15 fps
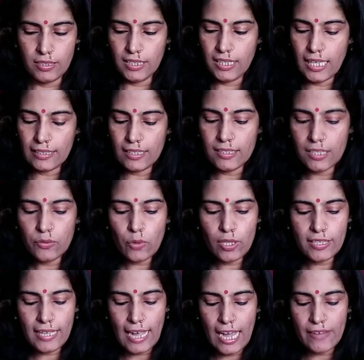The other thing
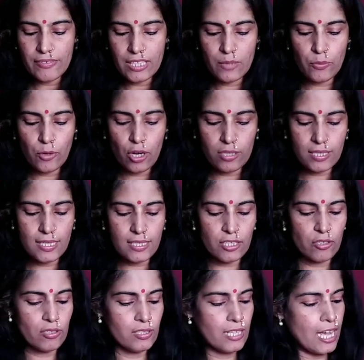what they have in the box
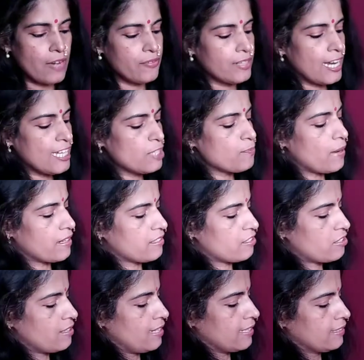is, you know, they have a nice
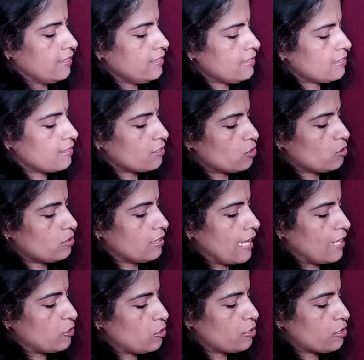partition like this. So
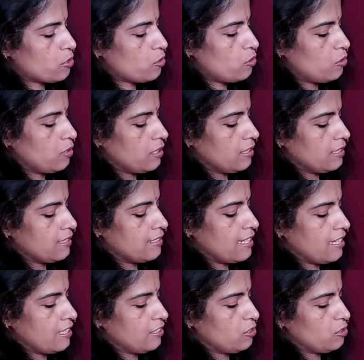that also uh, is
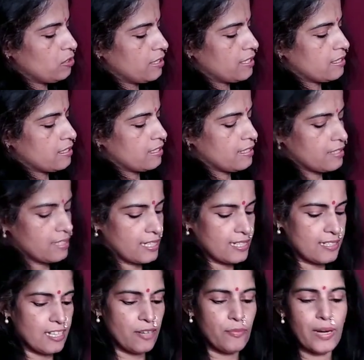there, you know, it, it
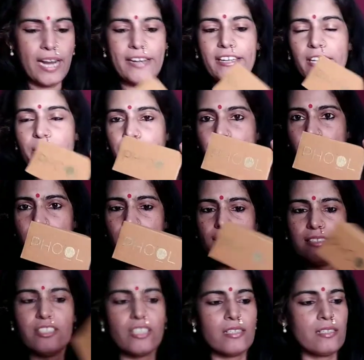says their brand name there.
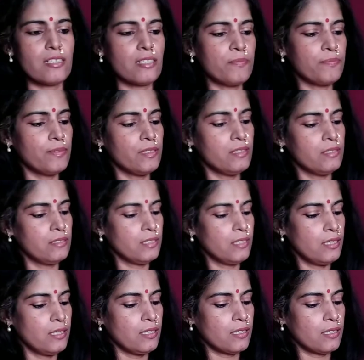It's just a simple